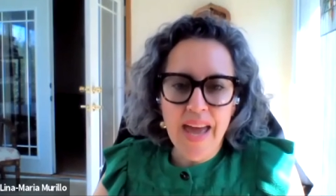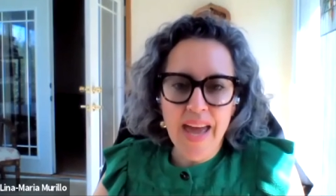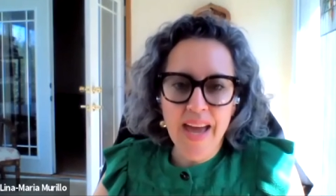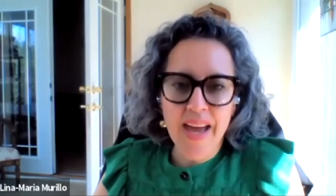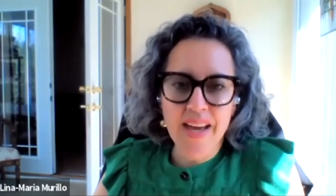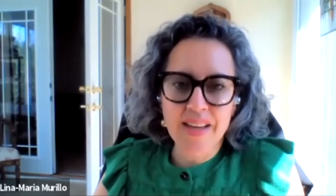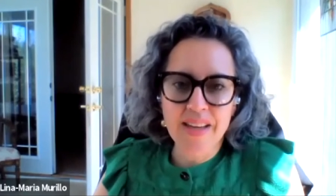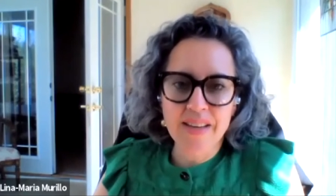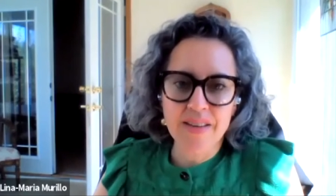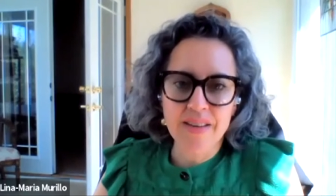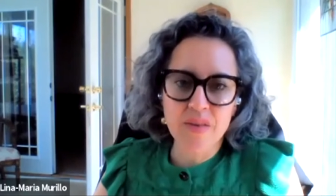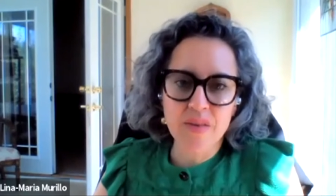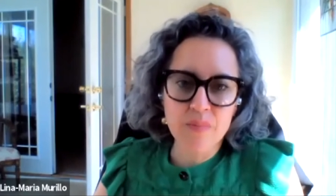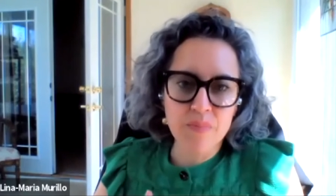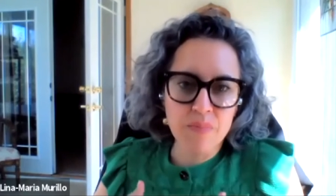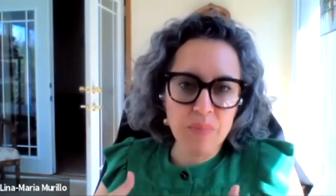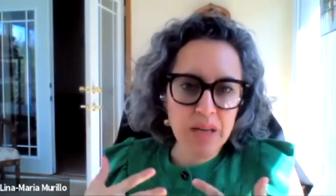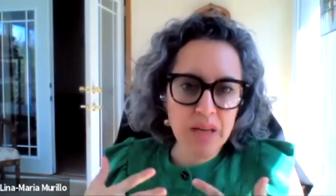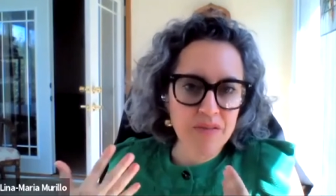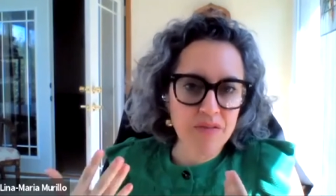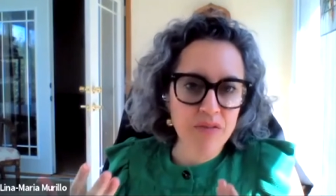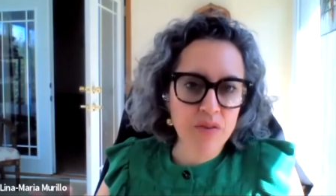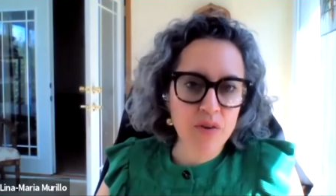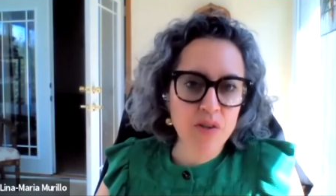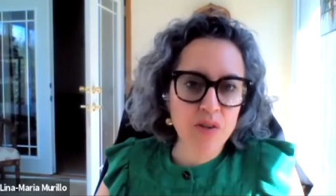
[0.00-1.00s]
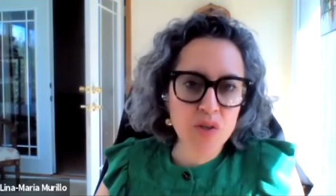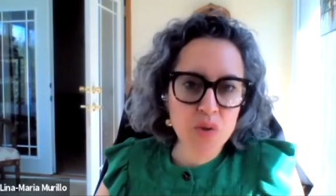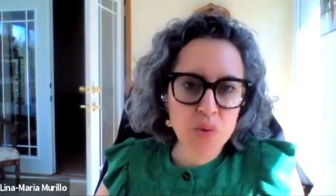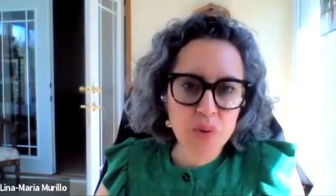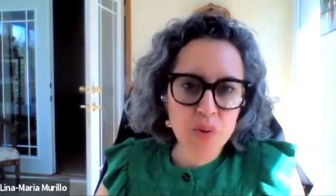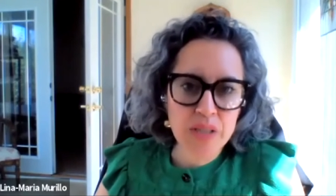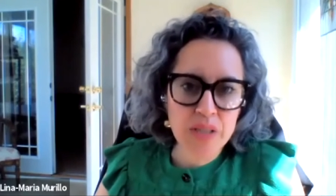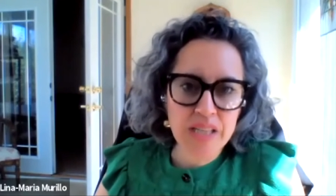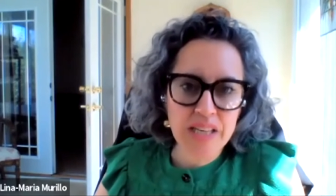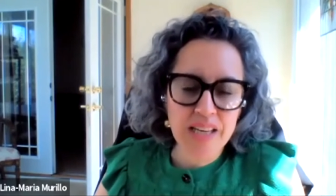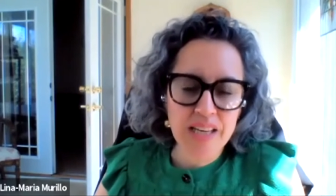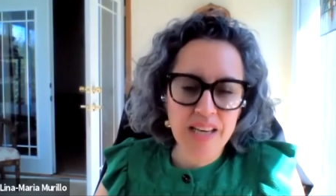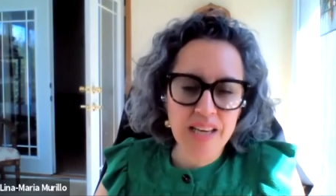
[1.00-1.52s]
and meet
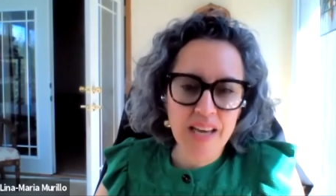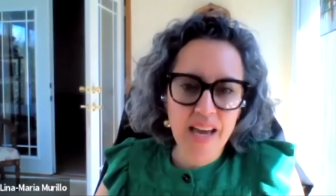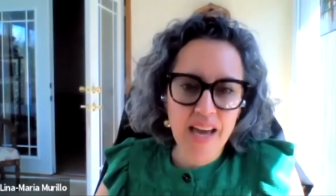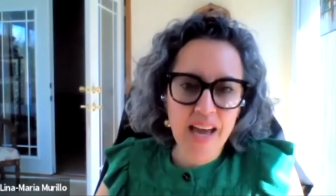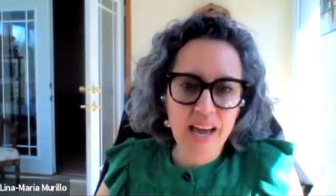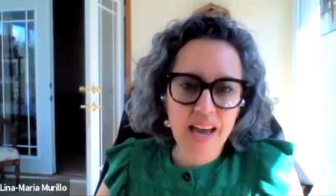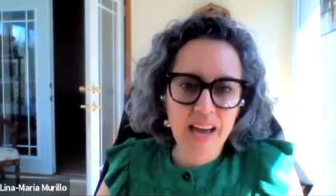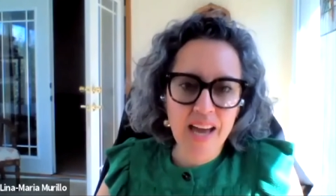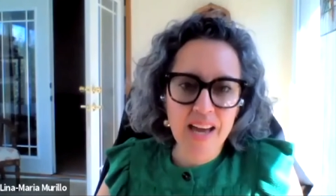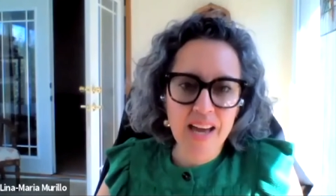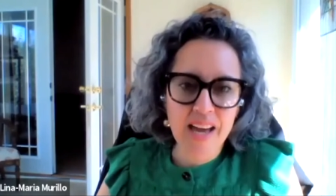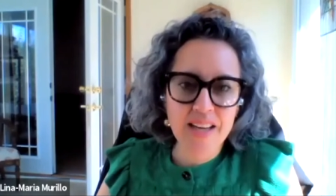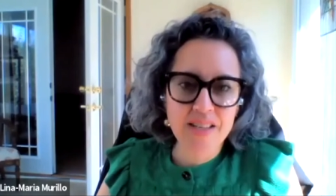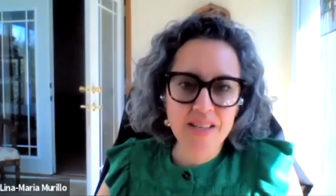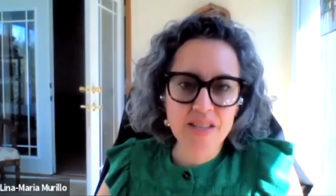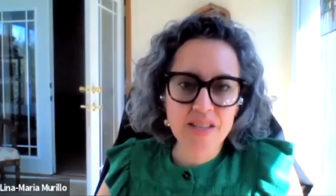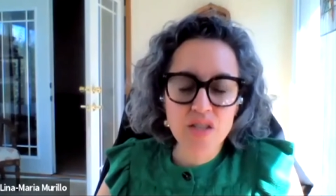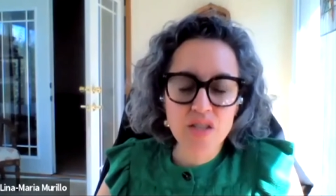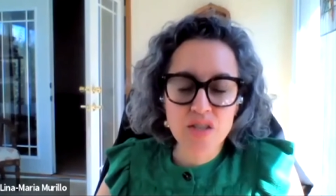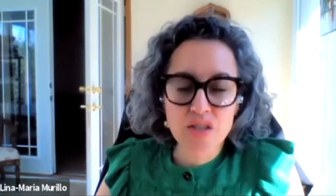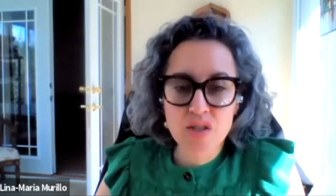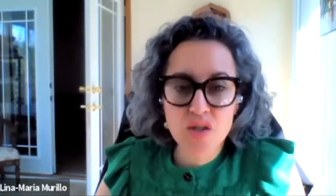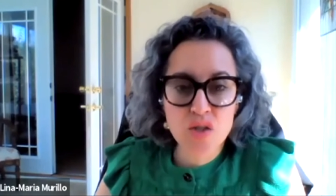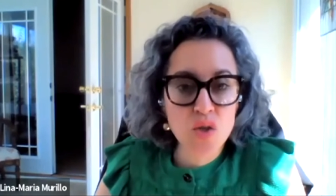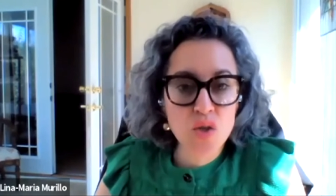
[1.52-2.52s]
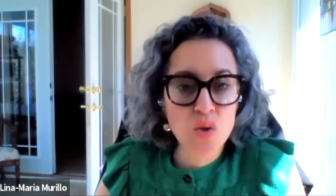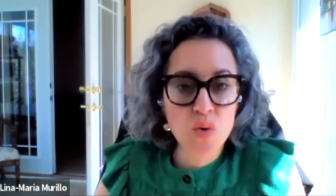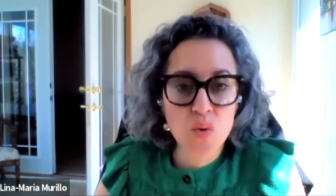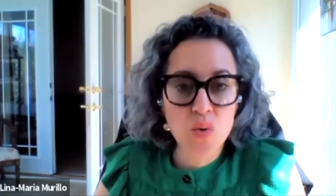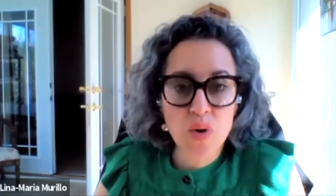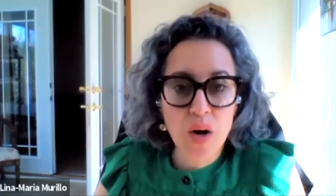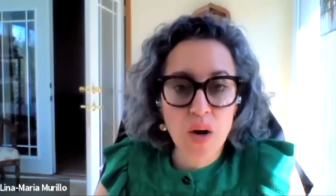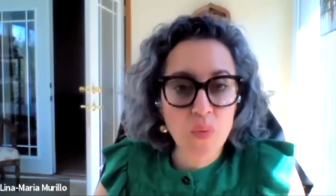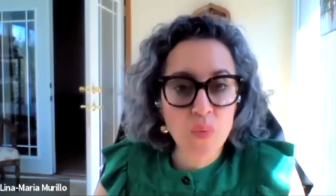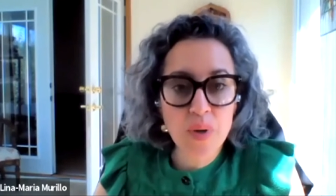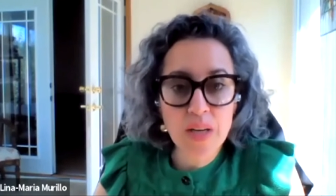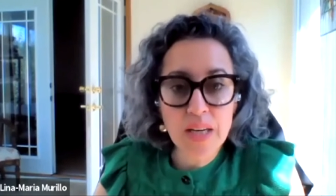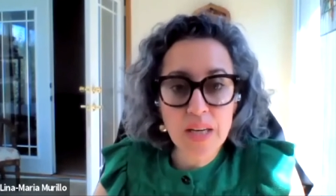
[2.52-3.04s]
virtually and just
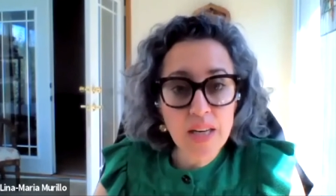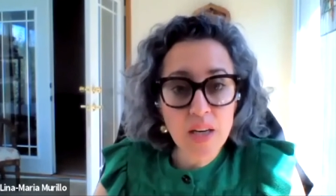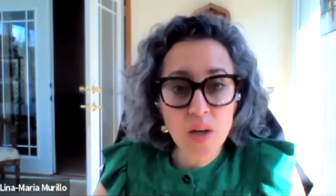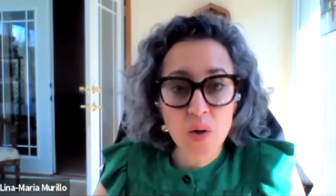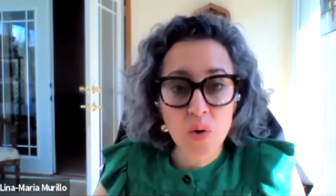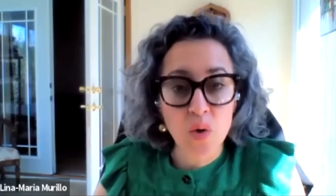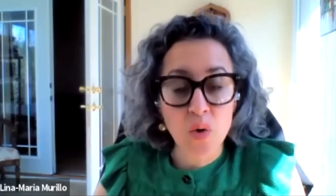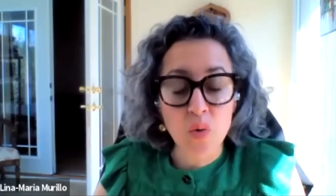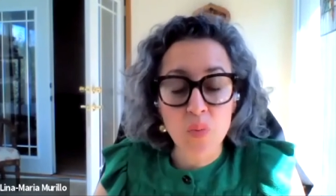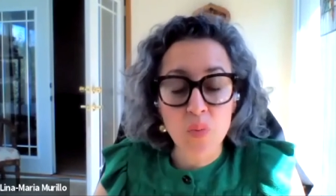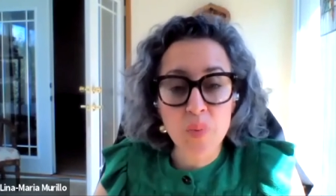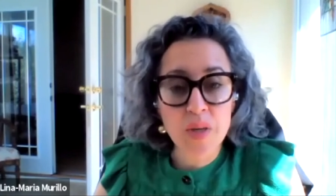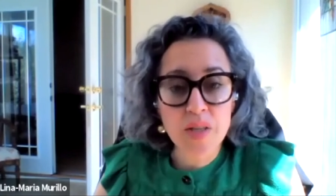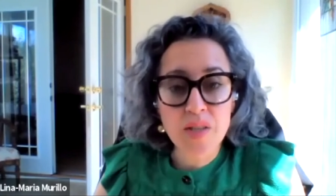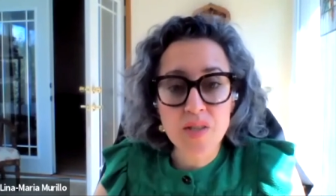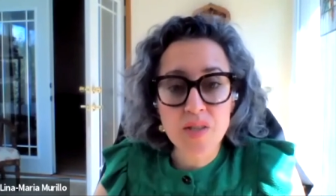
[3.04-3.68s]
do a reading group.